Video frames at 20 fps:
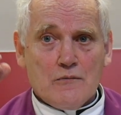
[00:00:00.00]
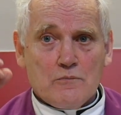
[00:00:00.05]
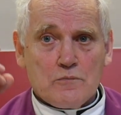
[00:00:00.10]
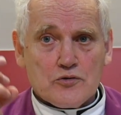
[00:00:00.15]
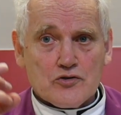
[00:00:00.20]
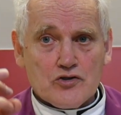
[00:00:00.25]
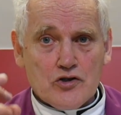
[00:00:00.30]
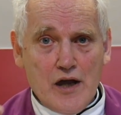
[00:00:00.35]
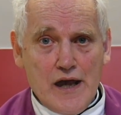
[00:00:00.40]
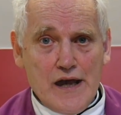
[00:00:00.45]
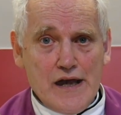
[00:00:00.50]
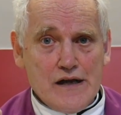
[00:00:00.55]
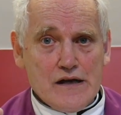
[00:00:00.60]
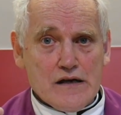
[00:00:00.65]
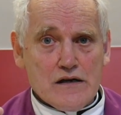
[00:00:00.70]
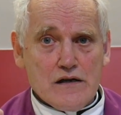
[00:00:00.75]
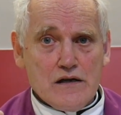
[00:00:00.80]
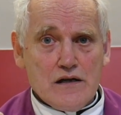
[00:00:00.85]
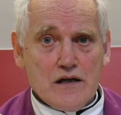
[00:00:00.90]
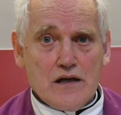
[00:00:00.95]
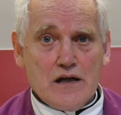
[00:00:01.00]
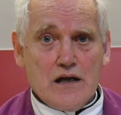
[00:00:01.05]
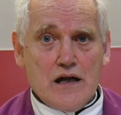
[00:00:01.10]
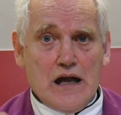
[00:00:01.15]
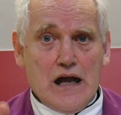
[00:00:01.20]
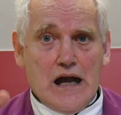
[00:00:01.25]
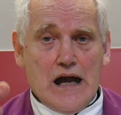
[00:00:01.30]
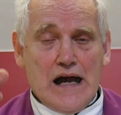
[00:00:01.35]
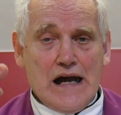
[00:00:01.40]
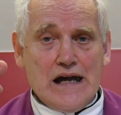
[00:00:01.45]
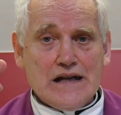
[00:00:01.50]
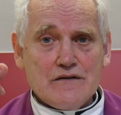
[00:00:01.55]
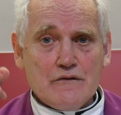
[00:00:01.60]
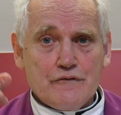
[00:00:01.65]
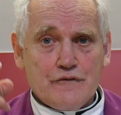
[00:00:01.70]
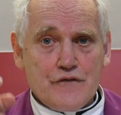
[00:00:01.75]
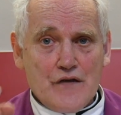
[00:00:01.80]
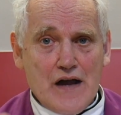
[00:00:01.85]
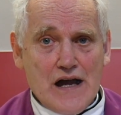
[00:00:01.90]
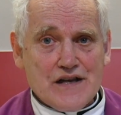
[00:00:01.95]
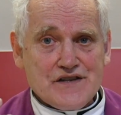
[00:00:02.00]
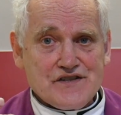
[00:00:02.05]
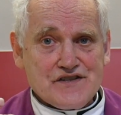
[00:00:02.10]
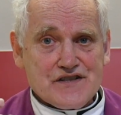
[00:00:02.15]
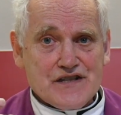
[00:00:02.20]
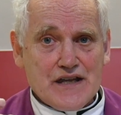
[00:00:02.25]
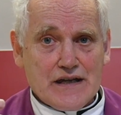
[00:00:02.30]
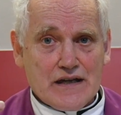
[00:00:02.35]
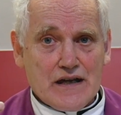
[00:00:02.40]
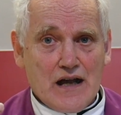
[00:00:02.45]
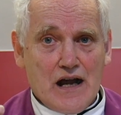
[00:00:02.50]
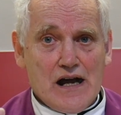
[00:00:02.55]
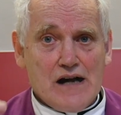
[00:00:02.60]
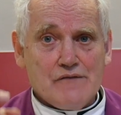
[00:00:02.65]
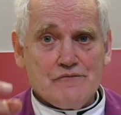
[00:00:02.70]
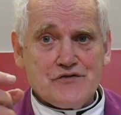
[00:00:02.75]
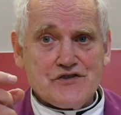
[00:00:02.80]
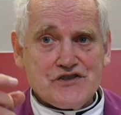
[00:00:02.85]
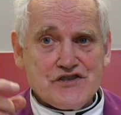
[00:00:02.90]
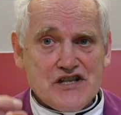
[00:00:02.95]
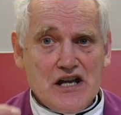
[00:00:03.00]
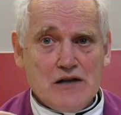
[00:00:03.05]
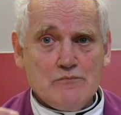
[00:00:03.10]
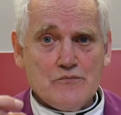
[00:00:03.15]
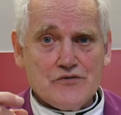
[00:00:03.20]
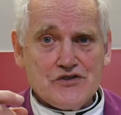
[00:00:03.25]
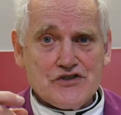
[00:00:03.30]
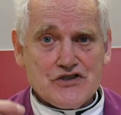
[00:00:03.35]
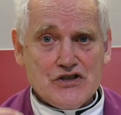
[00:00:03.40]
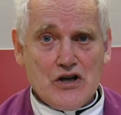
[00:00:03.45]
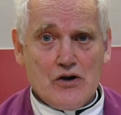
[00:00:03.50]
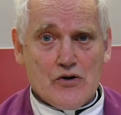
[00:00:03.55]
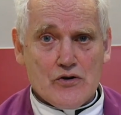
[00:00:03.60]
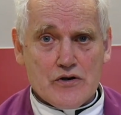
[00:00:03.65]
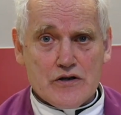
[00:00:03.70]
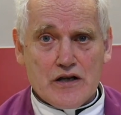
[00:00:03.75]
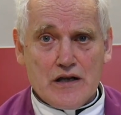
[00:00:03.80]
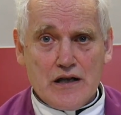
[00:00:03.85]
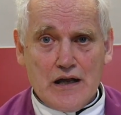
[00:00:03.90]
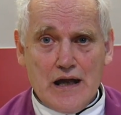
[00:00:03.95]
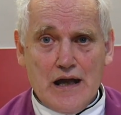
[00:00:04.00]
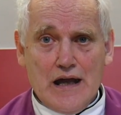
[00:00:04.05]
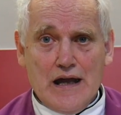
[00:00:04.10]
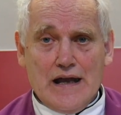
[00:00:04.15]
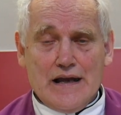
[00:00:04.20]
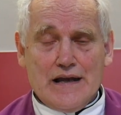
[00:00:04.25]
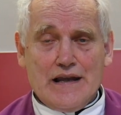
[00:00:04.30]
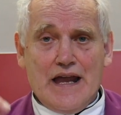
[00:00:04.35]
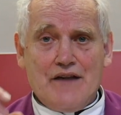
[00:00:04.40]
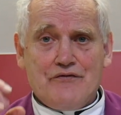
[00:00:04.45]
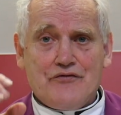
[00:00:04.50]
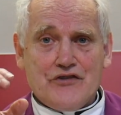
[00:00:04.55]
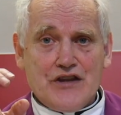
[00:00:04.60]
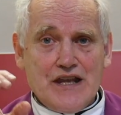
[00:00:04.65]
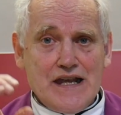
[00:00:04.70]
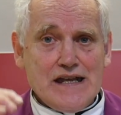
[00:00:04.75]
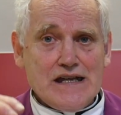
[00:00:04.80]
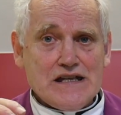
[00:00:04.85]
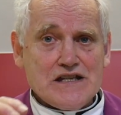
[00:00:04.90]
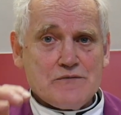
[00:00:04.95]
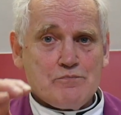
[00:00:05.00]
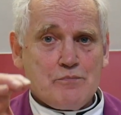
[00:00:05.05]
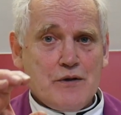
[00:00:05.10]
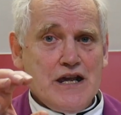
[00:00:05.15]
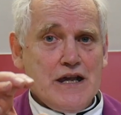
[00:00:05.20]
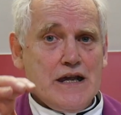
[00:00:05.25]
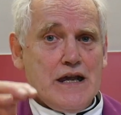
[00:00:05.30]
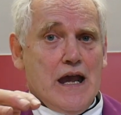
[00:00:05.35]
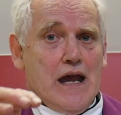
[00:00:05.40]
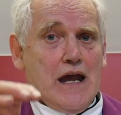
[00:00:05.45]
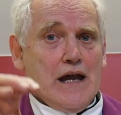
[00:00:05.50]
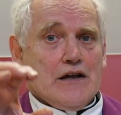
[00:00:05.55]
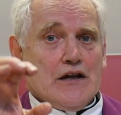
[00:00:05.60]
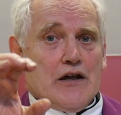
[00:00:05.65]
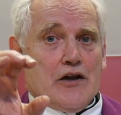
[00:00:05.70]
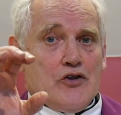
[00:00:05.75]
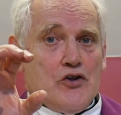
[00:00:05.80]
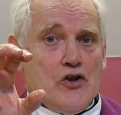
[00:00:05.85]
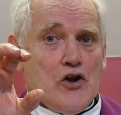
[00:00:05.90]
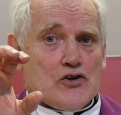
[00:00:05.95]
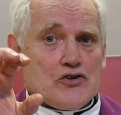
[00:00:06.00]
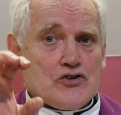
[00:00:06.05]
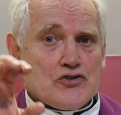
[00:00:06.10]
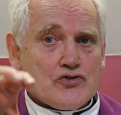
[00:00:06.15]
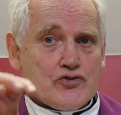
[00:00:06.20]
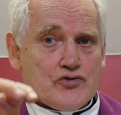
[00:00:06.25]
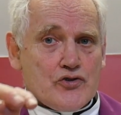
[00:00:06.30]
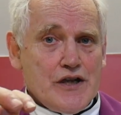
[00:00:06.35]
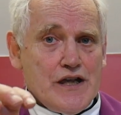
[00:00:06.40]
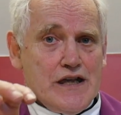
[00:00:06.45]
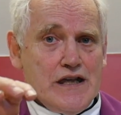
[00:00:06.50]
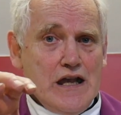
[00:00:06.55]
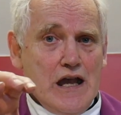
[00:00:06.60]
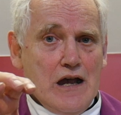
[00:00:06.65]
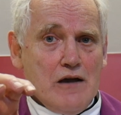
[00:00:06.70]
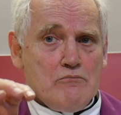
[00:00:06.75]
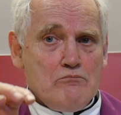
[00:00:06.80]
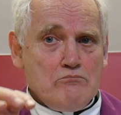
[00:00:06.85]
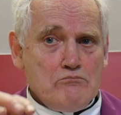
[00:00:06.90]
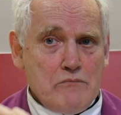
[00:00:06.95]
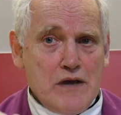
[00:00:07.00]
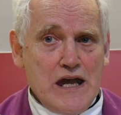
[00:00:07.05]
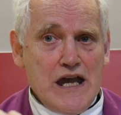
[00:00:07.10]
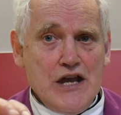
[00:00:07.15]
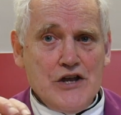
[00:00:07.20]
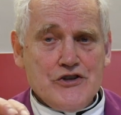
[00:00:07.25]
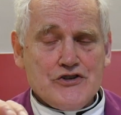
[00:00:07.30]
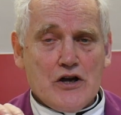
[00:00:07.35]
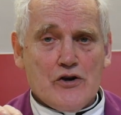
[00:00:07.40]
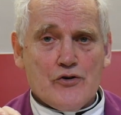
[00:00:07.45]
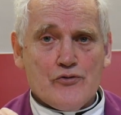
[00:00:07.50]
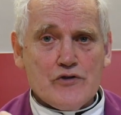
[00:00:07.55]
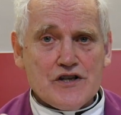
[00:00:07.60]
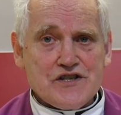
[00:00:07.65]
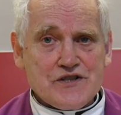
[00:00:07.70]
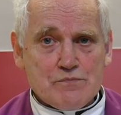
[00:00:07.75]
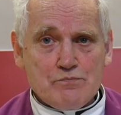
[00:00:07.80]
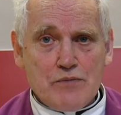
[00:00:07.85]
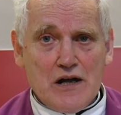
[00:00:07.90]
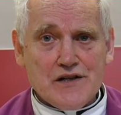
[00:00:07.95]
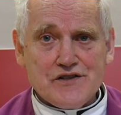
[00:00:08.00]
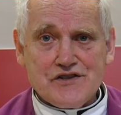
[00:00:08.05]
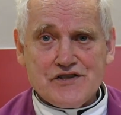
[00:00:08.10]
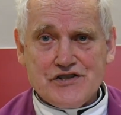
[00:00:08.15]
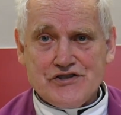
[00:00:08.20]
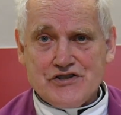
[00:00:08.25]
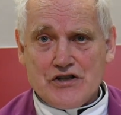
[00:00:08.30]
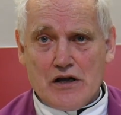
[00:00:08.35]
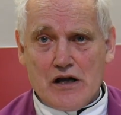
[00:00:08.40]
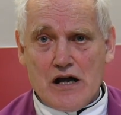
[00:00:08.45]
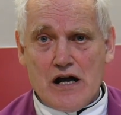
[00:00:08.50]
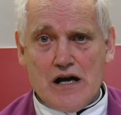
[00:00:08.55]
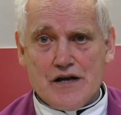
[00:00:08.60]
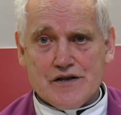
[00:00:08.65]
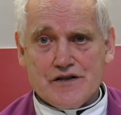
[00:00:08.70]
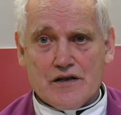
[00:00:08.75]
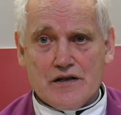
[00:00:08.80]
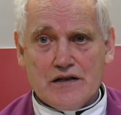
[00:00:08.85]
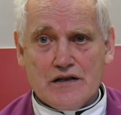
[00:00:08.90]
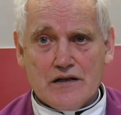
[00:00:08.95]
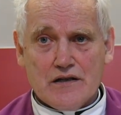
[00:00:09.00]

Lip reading: prayer, and fasting of some sort. Let these be your three major responses to God.